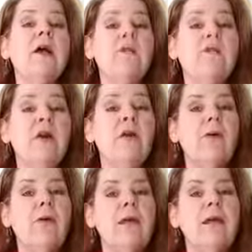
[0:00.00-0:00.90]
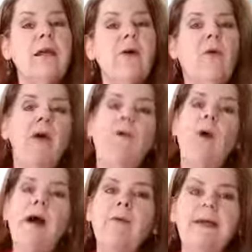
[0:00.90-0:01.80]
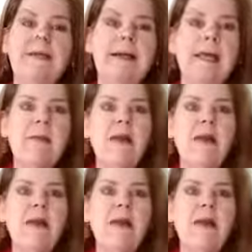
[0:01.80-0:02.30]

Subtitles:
So, why would a dog eat